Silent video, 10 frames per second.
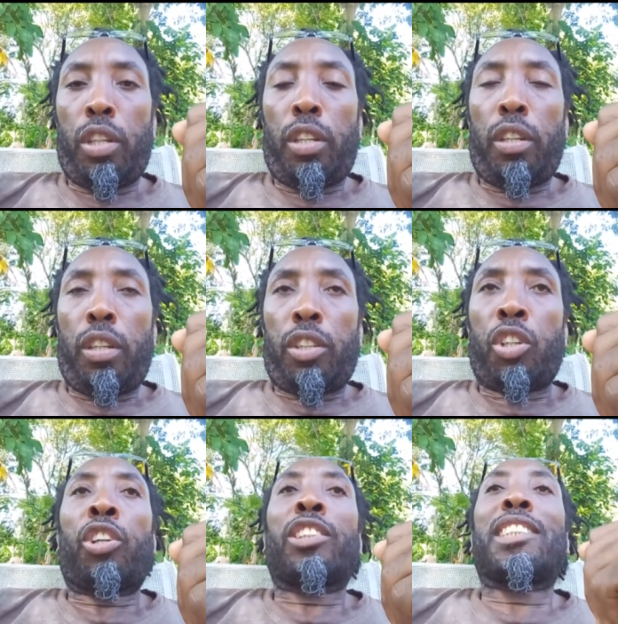you're gonna
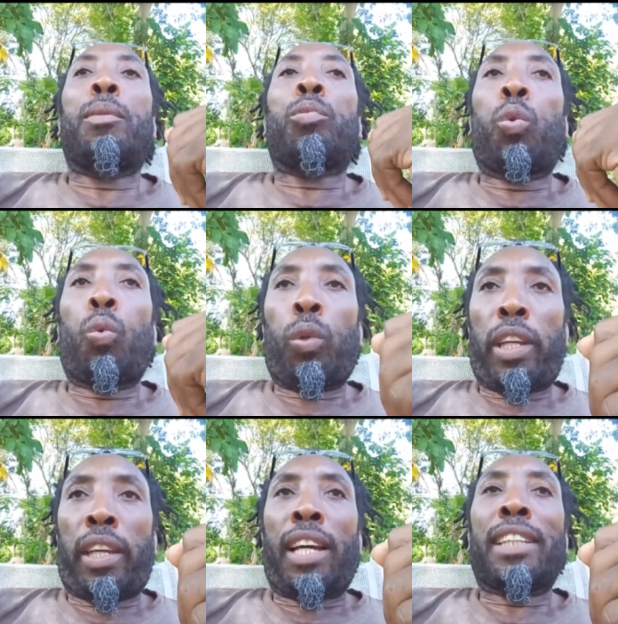skip two day
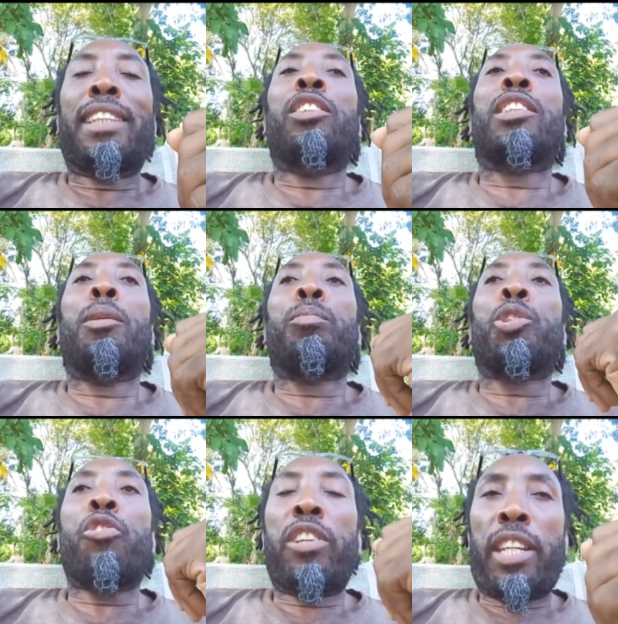until you skip three
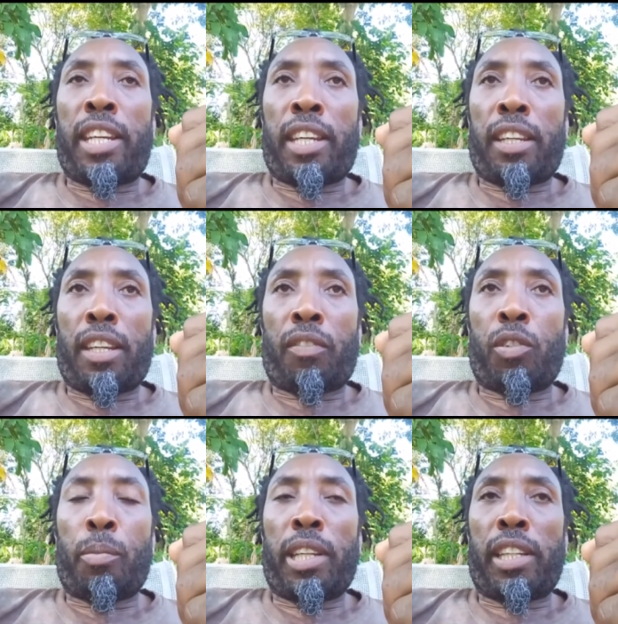day of the
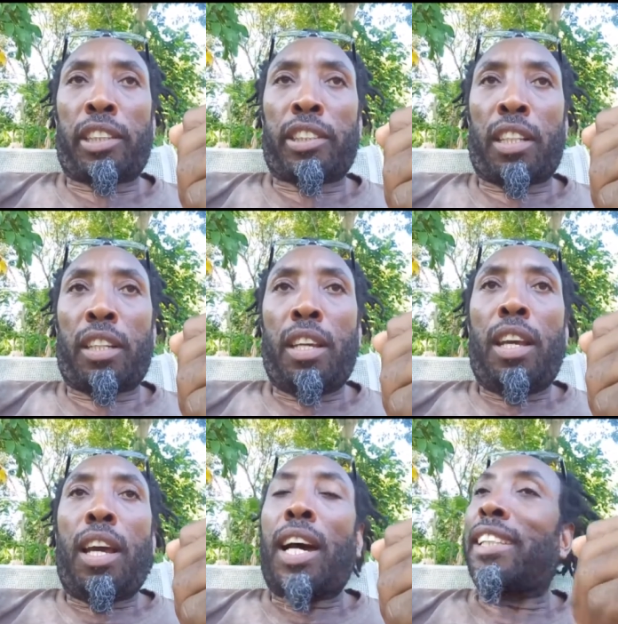medication
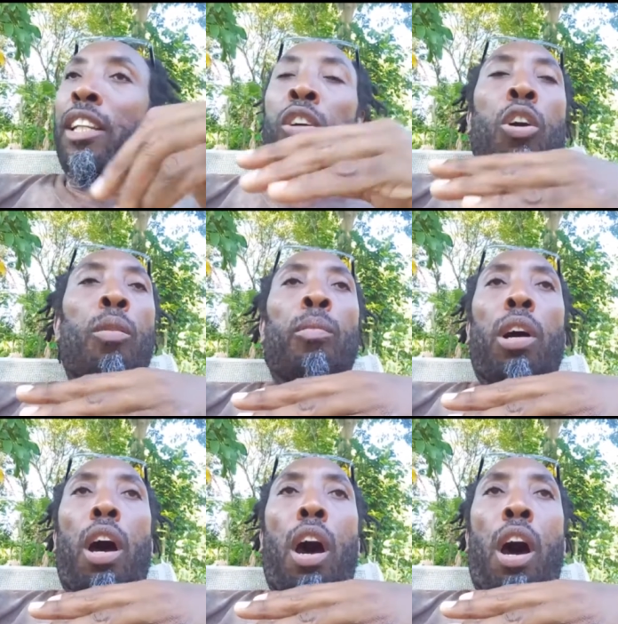until you come
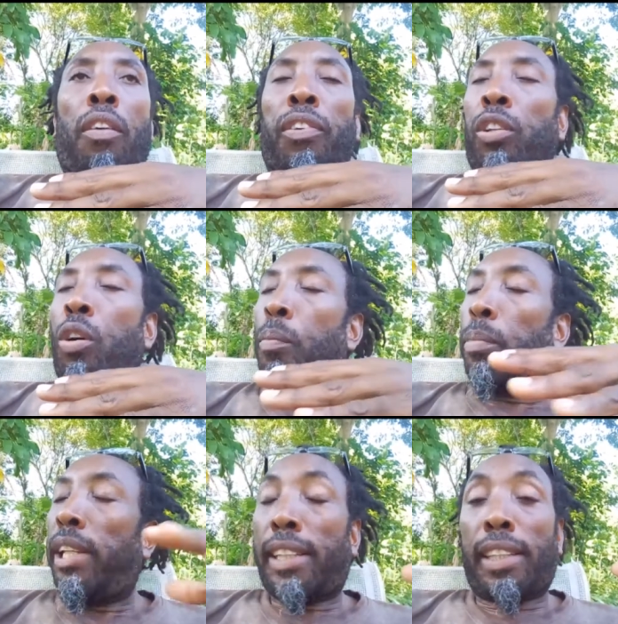off it
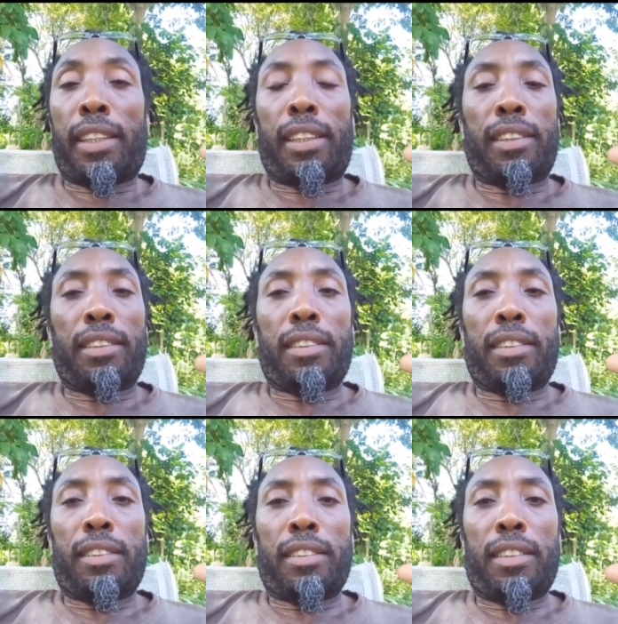completely
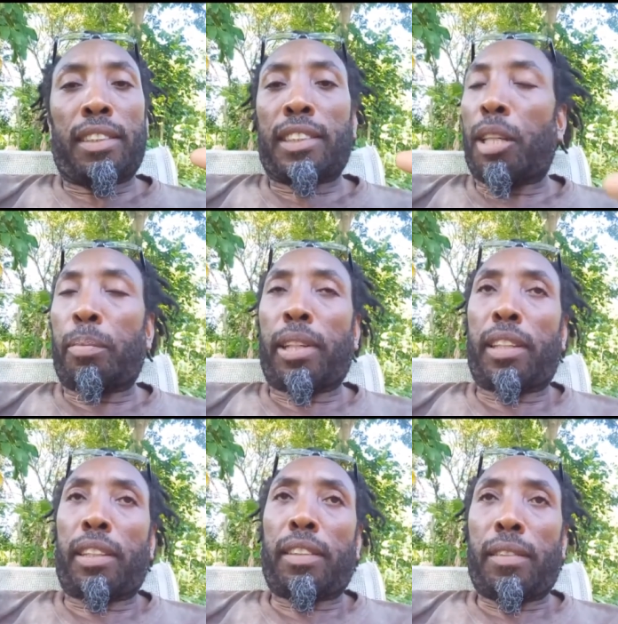and stop taking it
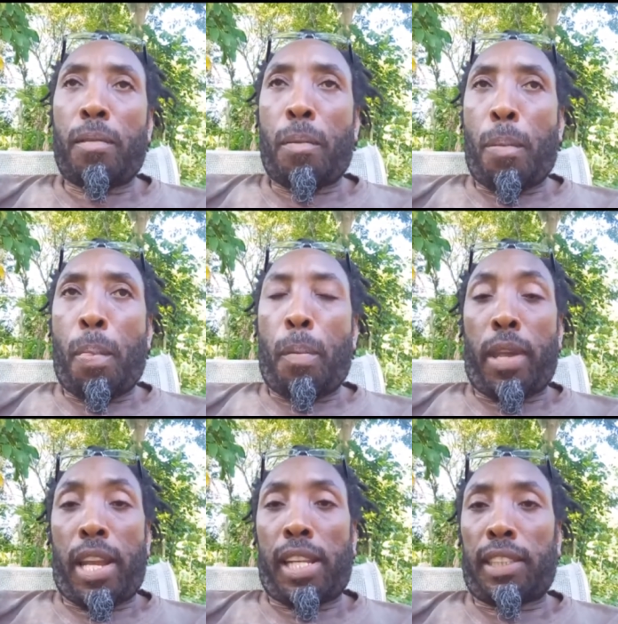you
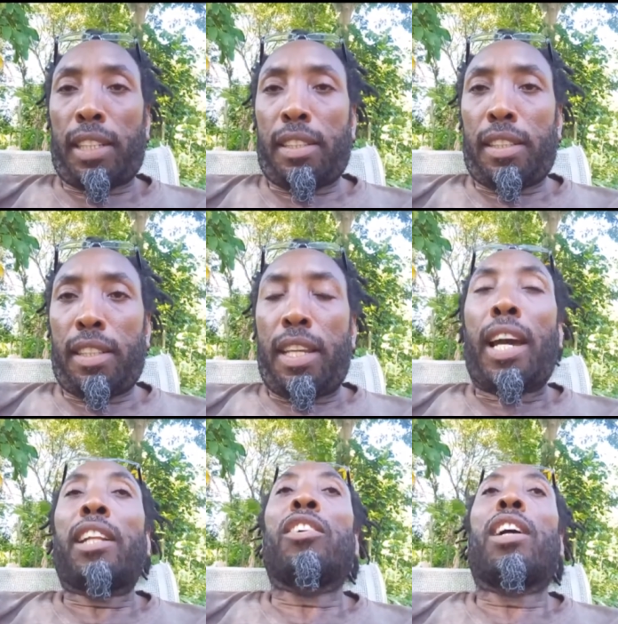understand and you
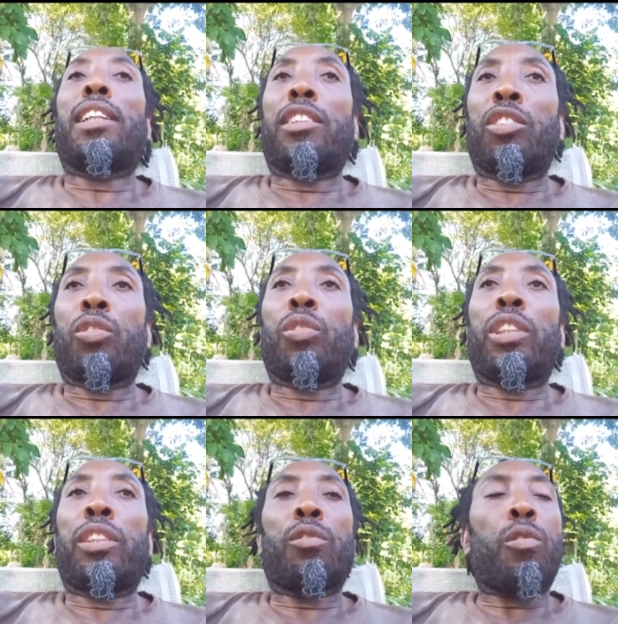continue to eat the
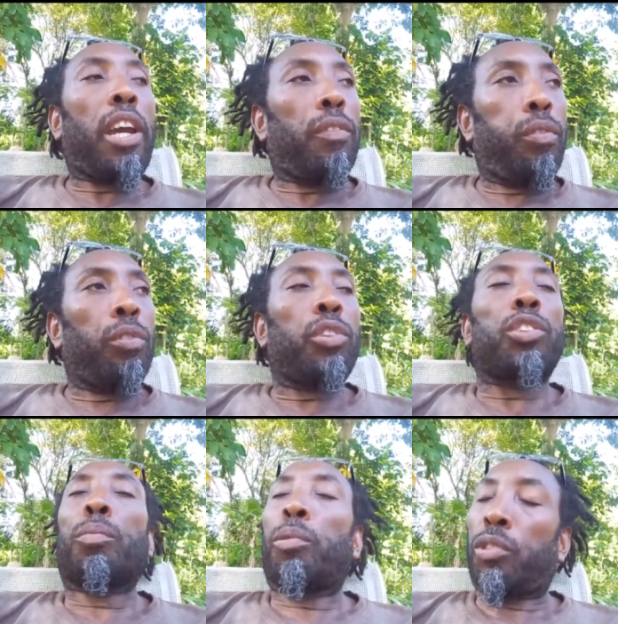right food you're supposed to
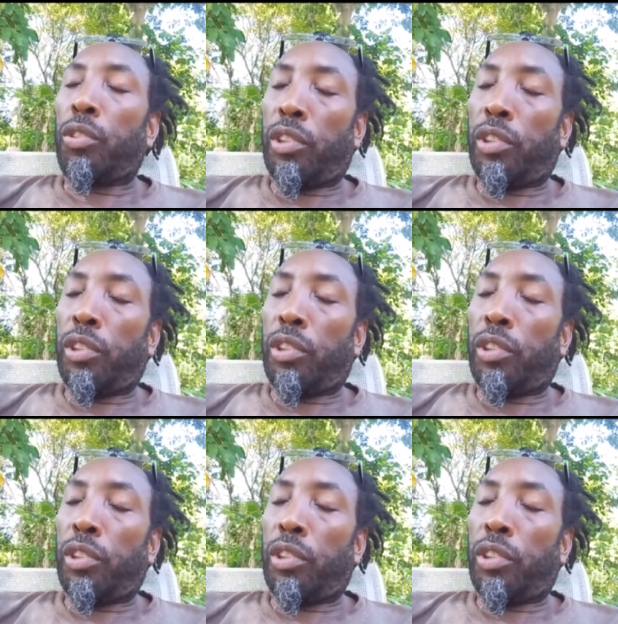eat,